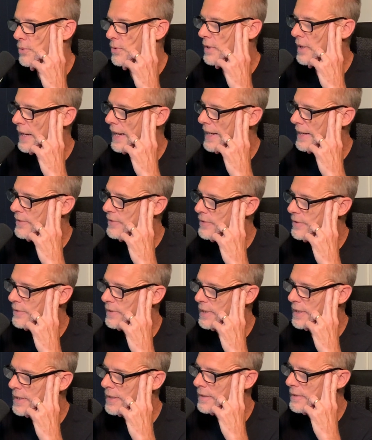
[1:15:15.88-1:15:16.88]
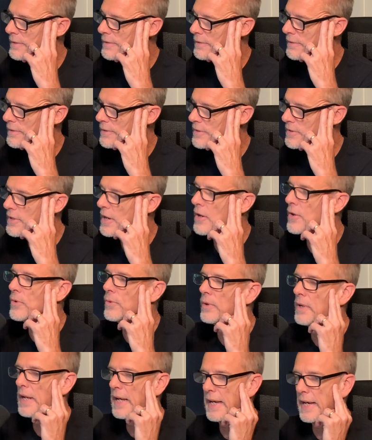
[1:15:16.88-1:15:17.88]
glad you did. So
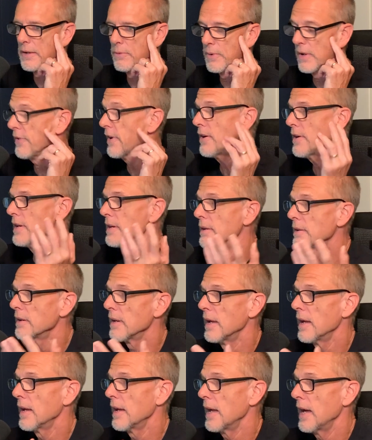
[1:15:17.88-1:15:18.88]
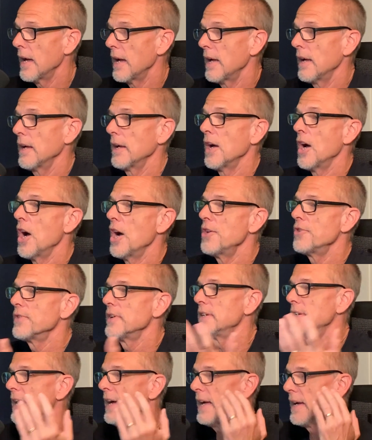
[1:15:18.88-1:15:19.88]
mm-hmm. glad. We've heard it a
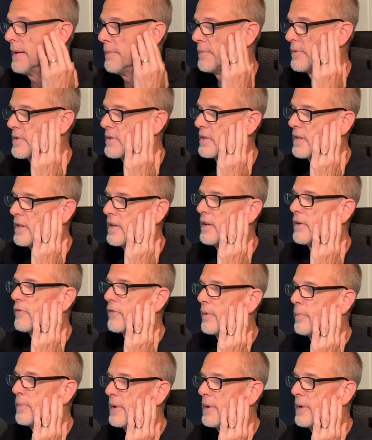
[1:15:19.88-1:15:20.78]
hundred times from